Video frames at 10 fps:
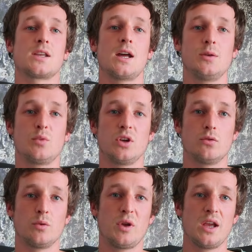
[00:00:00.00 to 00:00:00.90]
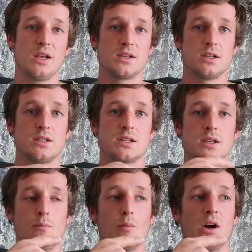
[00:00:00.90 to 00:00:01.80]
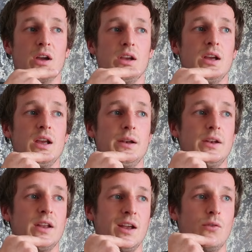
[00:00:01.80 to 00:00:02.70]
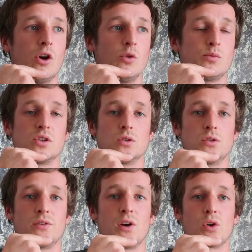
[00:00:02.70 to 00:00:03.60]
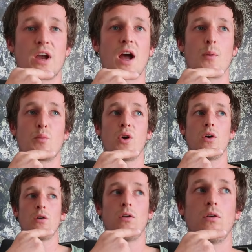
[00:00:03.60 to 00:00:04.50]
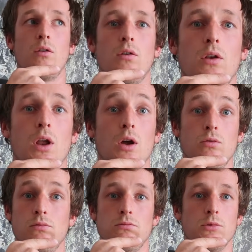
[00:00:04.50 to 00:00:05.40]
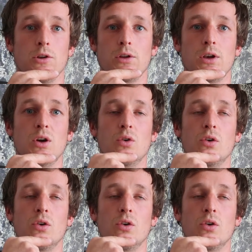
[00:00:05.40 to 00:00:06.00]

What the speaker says: anybody repeated my in a day rope solo without cap? No. Not that I know